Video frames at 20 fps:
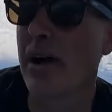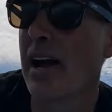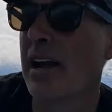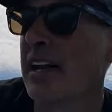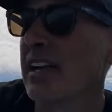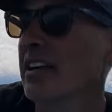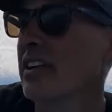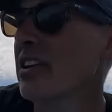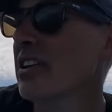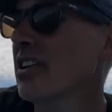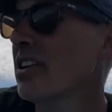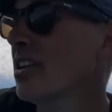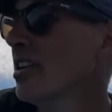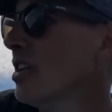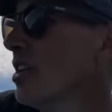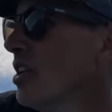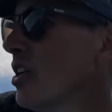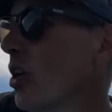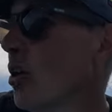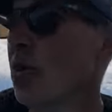way I can
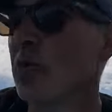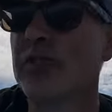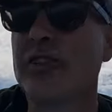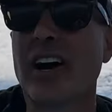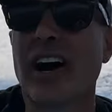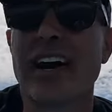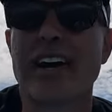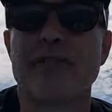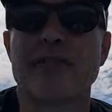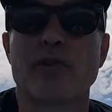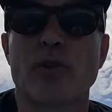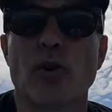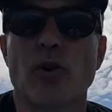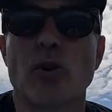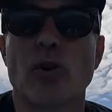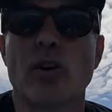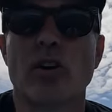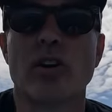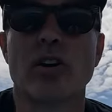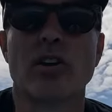hold tight
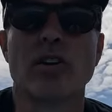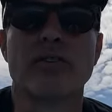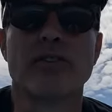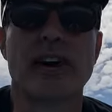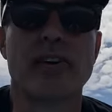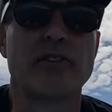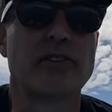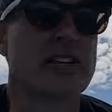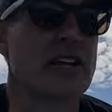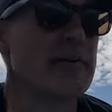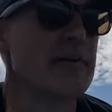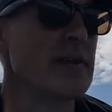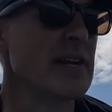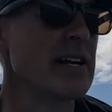for five or 10